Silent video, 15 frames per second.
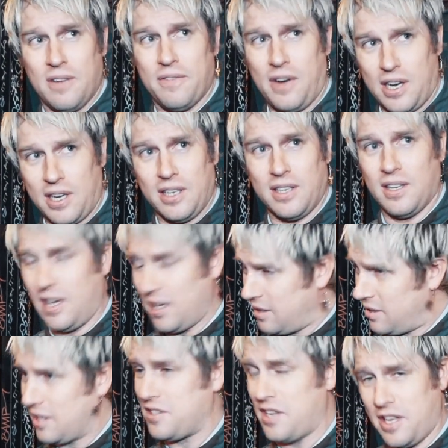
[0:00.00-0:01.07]
fucking, like,
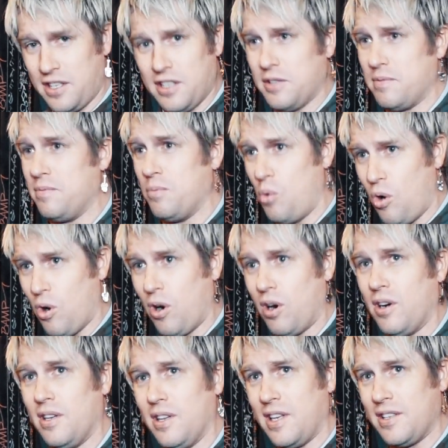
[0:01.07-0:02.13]
let's end this
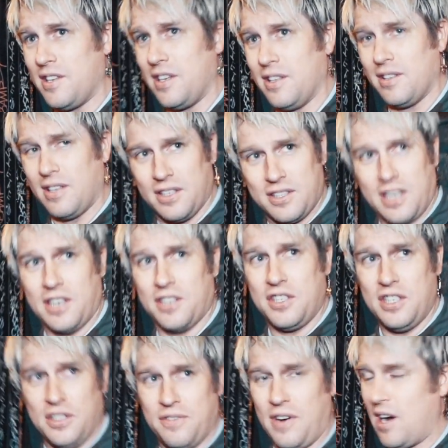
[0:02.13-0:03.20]
war, and let's get a
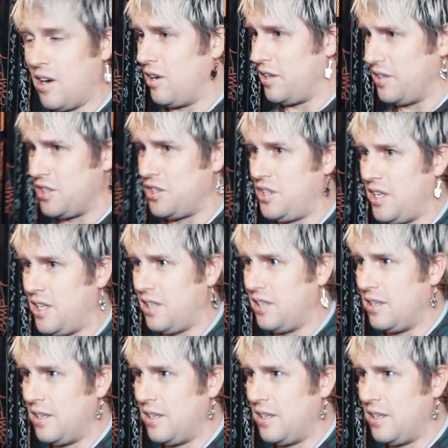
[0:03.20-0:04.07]
ceasefire on this shit.